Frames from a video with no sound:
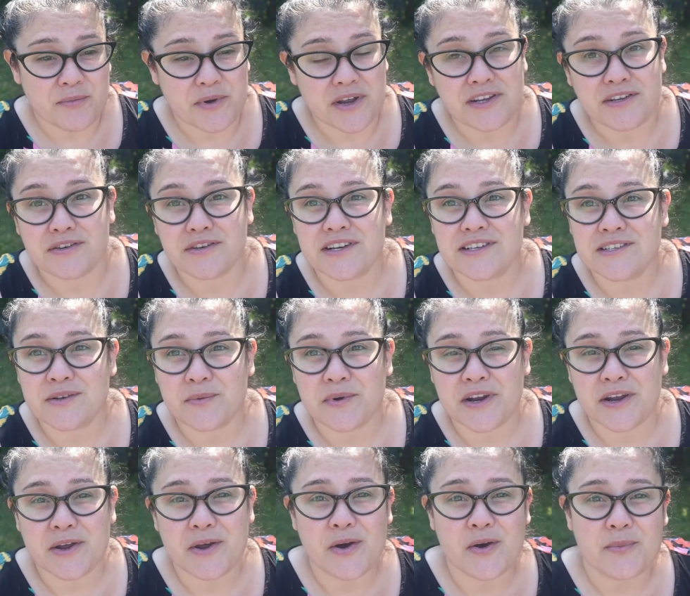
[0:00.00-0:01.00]
Rachel doesn't
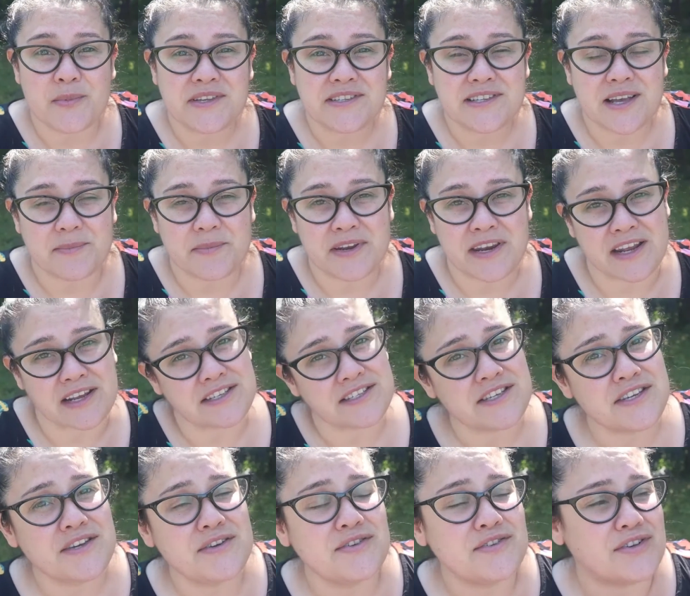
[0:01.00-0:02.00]
want to go, makes up an
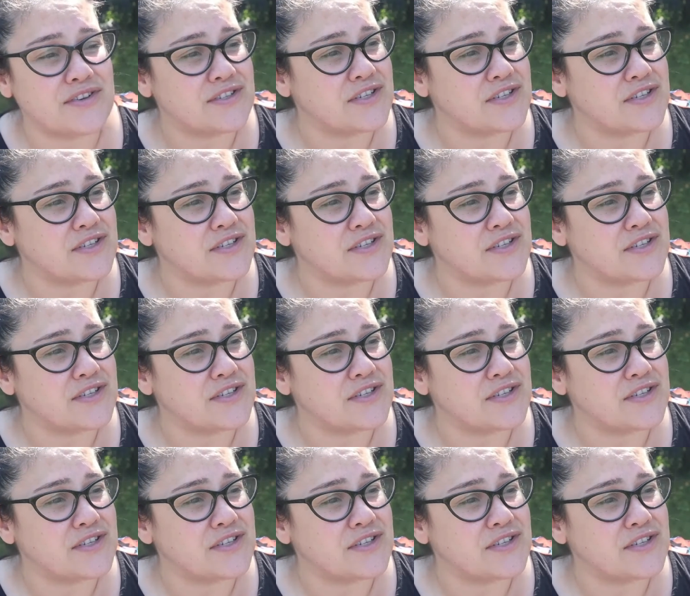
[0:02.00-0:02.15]
excuse.